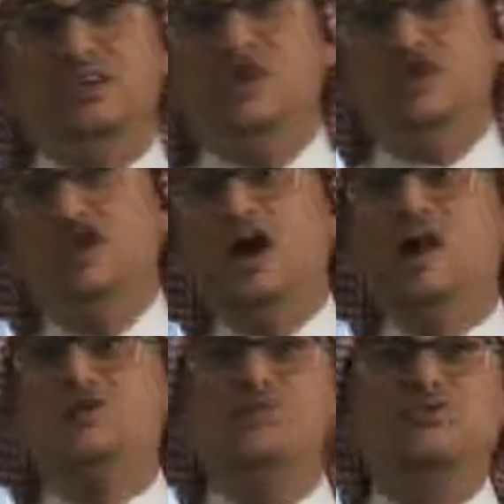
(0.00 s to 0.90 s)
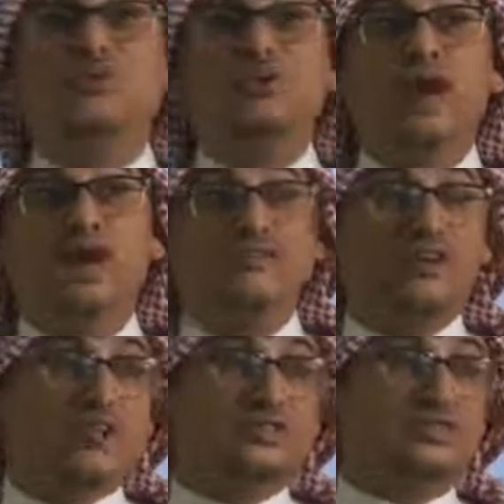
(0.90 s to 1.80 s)
You ask for
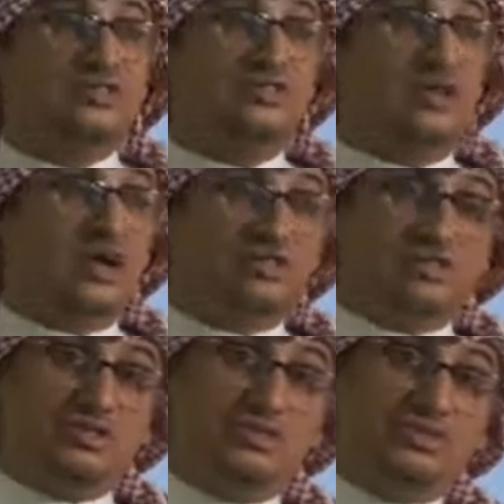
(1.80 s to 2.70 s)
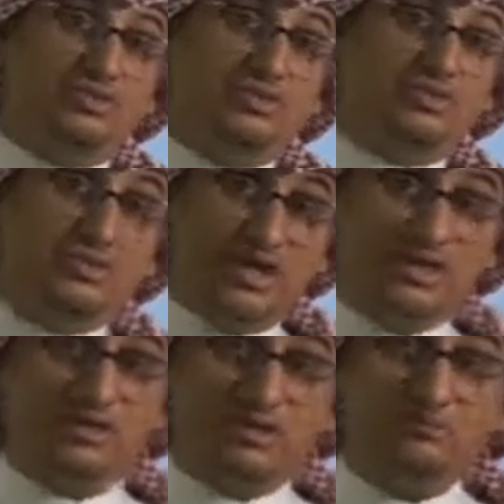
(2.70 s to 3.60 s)
advices, asking your
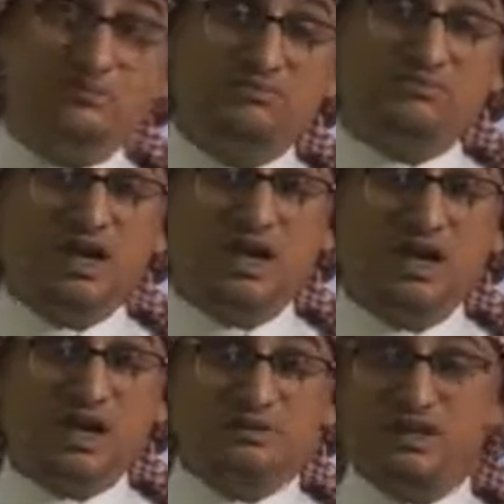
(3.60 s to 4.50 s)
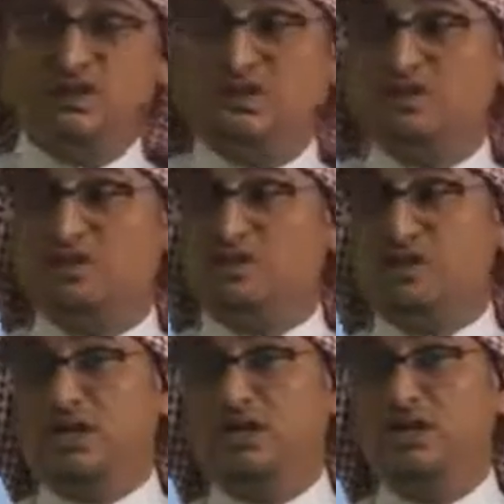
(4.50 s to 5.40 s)
friend advices.
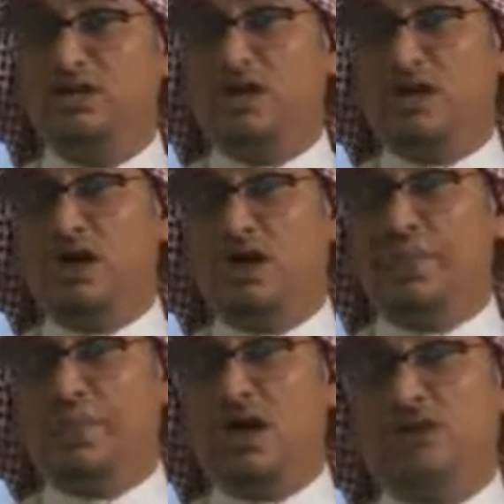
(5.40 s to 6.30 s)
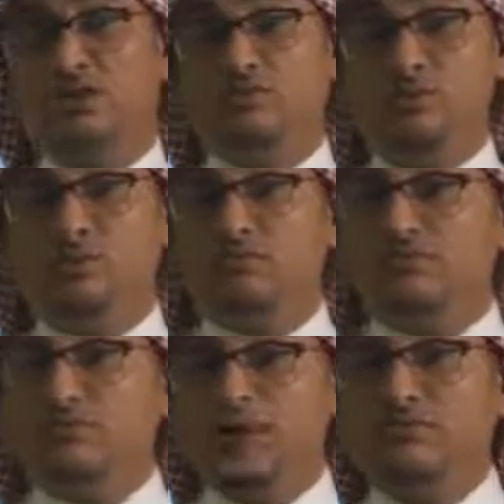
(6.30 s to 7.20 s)
Okay, and they will
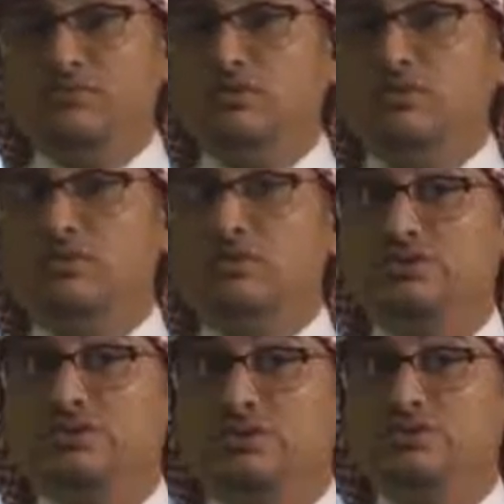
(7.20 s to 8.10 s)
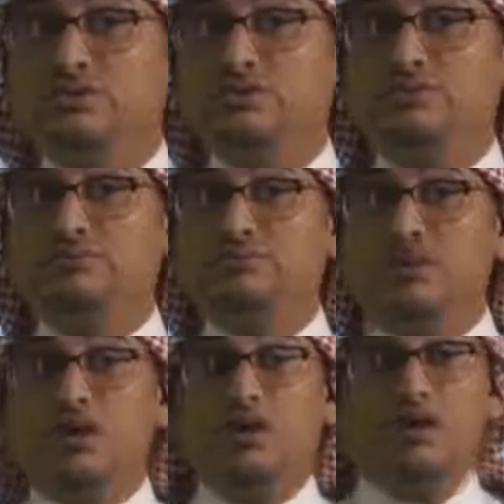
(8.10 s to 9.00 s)
give you solution or
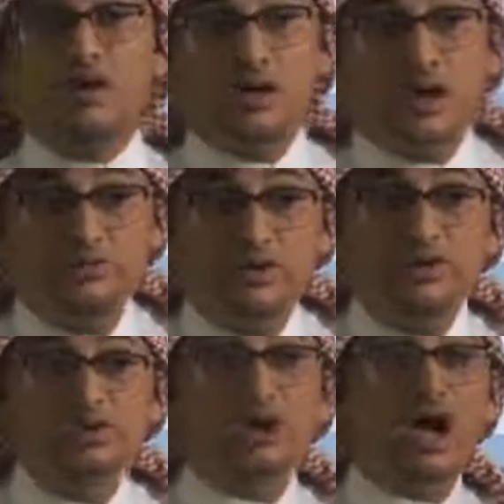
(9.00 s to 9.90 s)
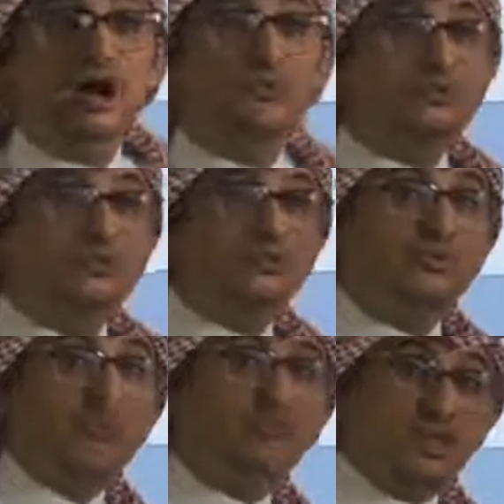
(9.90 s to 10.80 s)
advices how to
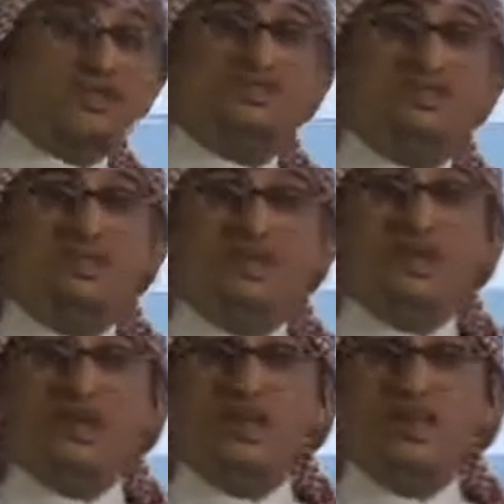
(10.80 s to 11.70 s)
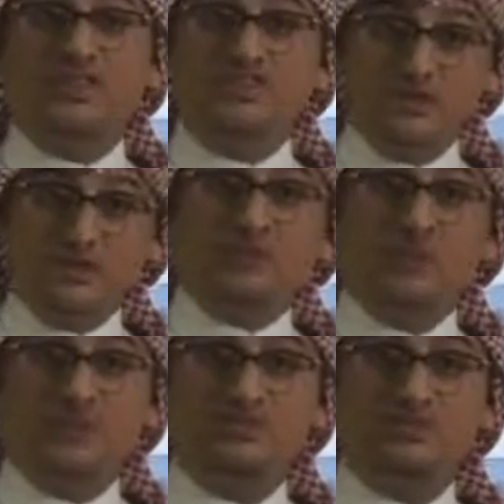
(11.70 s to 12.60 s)
fix the video
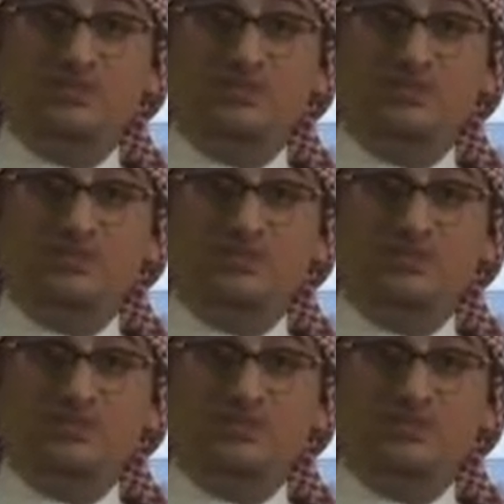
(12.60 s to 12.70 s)
games.